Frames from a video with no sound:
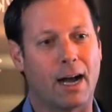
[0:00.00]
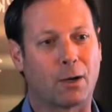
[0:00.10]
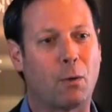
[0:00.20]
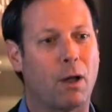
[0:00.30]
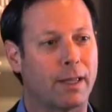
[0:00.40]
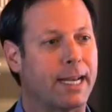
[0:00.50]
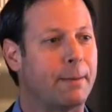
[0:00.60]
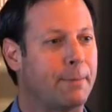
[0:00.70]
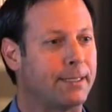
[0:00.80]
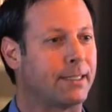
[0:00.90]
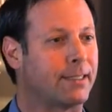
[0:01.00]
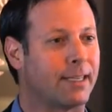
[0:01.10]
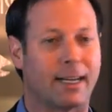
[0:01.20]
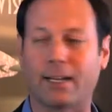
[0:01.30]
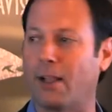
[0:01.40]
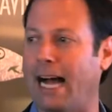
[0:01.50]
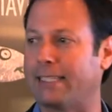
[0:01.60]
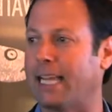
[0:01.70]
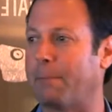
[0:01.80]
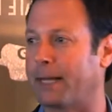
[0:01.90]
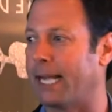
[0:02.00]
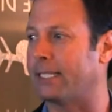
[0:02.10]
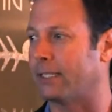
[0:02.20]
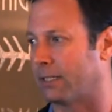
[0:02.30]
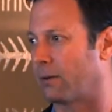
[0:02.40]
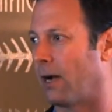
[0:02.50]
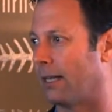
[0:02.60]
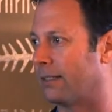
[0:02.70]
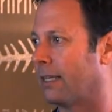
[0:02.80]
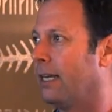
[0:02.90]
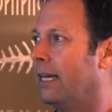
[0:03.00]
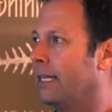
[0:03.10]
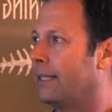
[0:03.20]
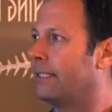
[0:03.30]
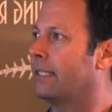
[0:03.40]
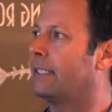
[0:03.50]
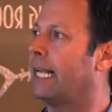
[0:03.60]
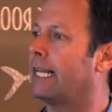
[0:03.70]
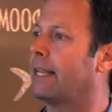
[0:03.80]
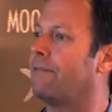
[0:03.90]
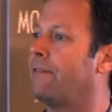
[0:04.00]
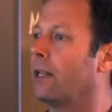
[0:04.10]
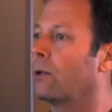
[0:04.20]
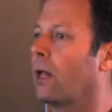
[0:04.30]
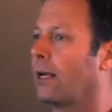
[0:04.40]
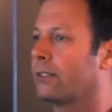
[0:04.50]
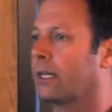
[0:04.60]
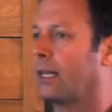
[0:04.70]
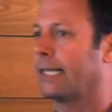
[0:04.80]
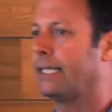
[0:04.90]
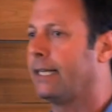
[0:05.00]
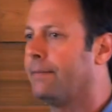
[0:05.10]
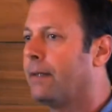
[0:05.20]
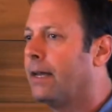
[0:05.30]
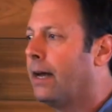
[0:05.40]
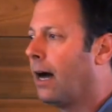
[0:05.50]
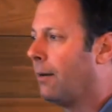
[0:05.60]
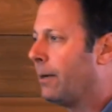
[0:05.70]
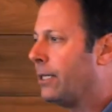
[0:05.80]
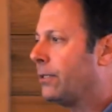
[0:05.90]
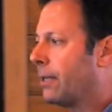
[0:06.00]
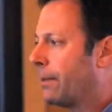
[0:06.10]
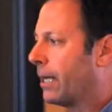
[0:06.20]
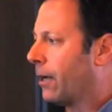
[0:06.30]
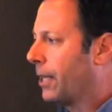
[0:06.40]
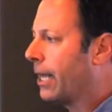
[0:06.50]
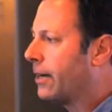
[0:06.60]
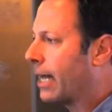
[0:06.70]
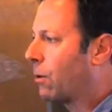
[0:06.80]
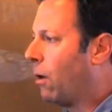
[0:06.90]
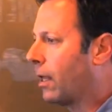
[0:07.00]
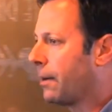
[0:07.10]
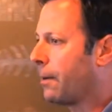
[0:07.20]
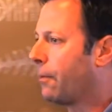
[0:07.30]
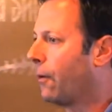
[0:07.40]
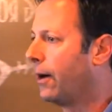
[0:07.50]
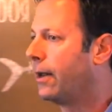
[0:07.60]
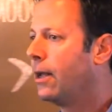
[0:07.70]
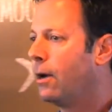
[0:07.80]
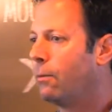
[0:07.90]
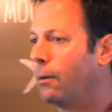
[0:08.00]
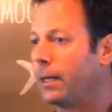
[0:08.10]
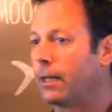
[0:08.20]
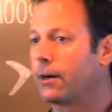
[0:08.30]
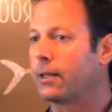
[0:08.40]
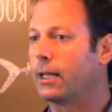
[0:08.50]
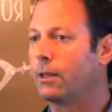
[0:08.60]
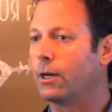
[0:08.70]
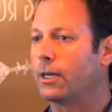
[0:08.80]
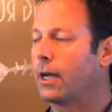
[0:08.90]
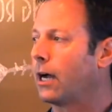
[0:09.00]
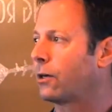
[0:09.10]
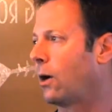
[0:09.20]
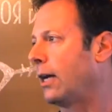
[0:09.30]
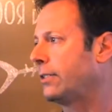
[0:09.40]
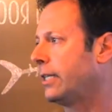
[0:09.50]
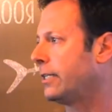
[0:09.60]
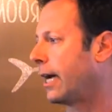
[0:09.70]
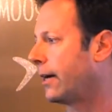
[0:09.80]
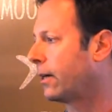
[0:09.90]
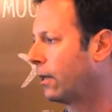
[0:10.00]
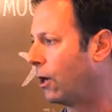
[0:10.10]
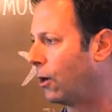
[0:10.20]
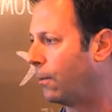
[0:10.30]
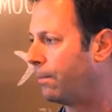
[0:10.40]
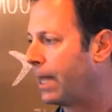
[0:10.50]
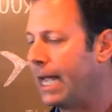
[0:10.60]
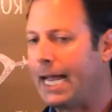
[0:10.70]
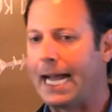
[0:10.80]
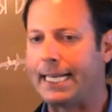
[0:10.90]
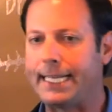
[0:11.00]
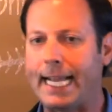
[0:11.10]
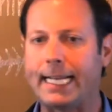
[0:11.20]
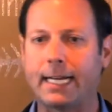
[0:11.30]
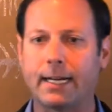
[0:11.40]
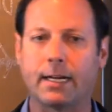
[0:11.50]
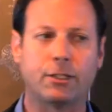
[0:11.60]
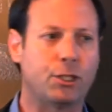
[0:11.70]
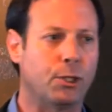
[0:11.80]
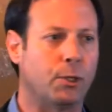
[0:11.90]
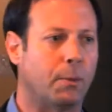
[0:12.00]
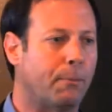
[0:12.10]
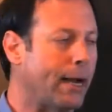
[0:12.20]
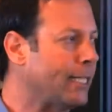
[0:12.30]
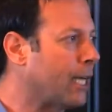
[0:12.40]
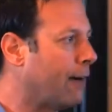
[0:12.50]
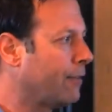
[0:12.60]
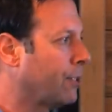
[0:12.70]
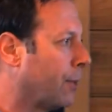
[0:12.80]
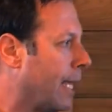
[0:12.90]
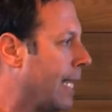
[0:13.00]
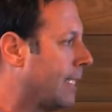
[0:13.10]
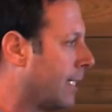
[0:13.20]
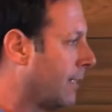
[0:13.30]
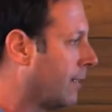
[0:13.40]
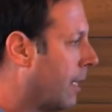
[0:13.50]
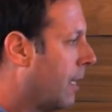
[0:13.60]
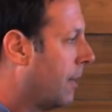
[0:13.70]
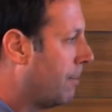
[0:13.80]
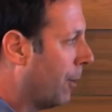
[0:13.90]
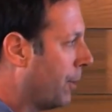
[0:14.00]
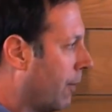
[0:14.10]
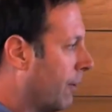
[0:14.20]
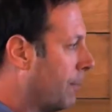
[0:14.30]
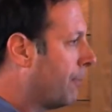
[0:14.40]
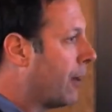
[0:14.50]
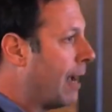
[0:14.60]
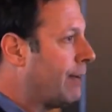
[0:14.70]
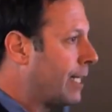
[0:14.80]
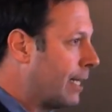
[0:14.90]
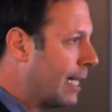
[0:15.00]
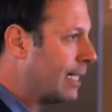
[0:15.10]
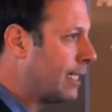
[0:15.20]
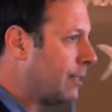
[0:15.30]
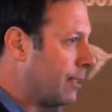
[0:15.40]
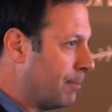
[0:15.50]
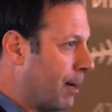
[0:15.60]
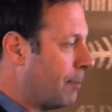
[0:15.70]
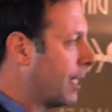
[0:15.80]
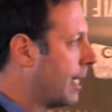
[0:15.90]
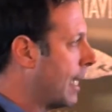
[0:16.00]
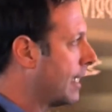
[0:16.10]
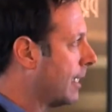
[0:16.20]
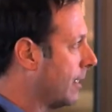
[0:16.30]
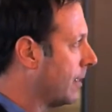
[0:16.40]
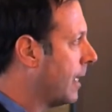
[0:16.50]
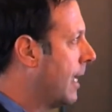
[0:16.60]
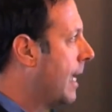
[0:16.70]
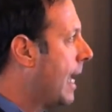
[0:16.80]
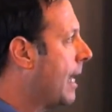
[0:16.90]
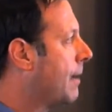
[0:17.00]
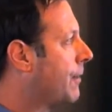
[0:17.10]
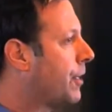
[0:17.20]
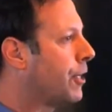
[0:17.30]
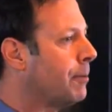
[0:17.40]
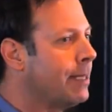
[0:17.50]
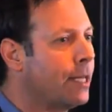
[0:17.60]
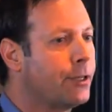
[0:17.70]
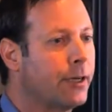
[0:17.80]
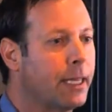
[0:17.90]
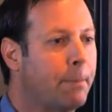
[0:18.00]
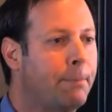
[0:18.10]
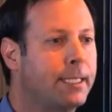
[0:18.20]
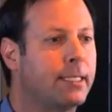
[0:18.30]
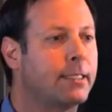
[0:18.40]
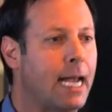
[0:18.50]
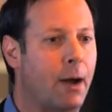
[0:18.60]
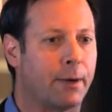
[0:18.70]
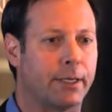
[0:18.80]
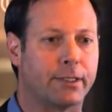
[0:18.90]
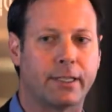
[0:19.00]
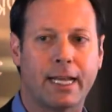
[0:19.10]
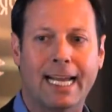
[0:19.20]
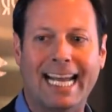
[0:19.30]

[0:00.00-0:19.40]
quality, business class applications across. This is data that VeloCloud has collected. We do something called the Internet Quality Report, where we literally look across the entire globe at data to branch office locations, both over private connections and public connections, and have determined that during the business hours,